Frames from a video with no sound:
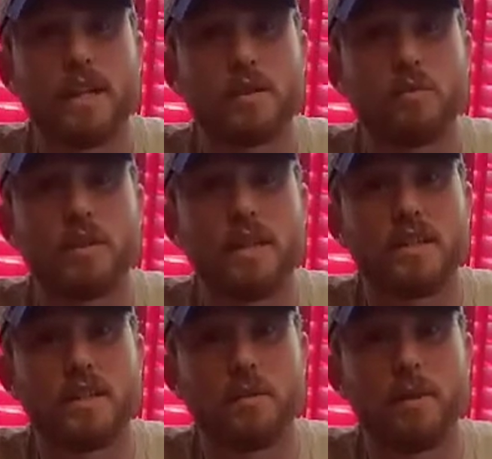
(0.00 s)
biggest one
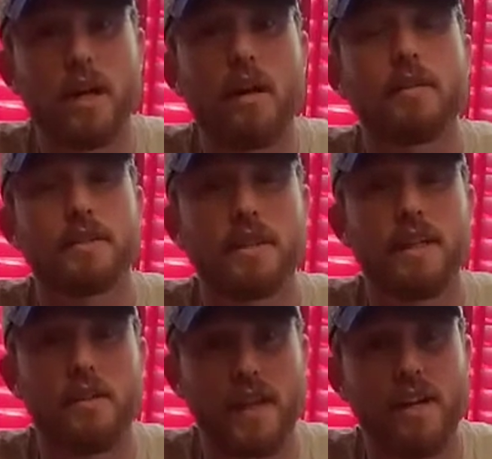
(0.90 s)
is going to be
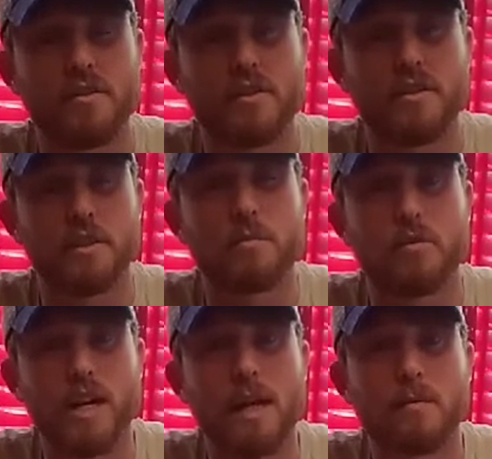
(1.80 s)
obviously a thousand
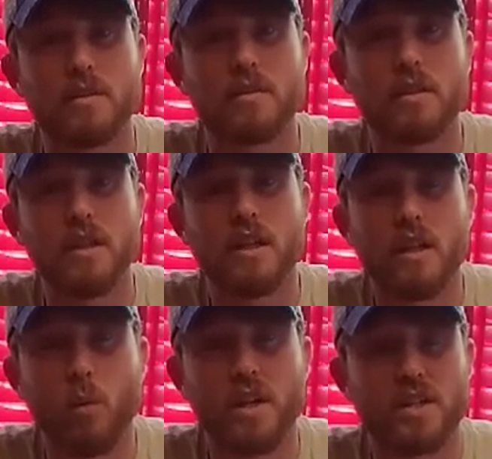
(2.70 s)
subscribers,
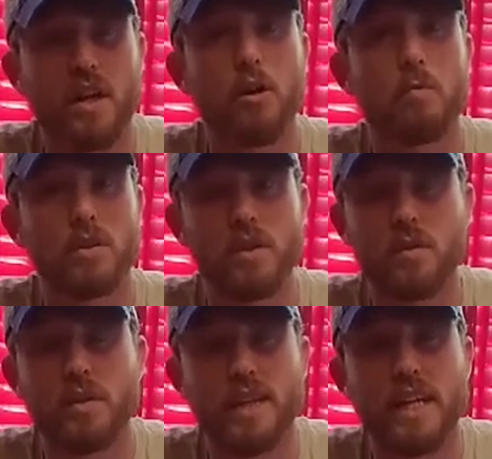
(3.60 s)
which I hope to
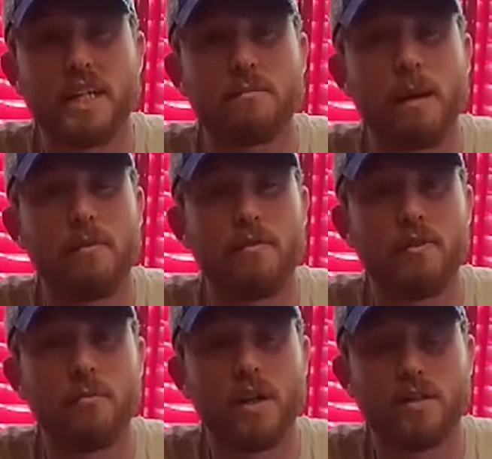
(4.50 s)
do in the next maybe
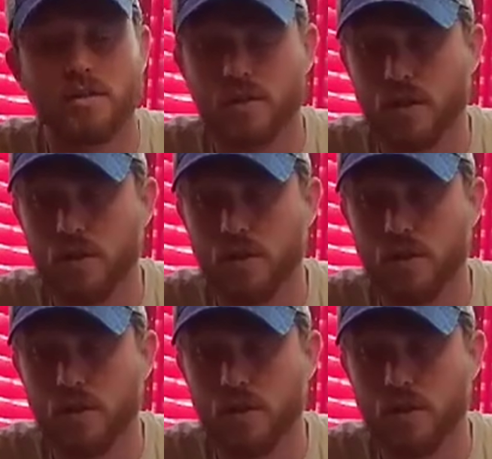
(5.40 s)
few months or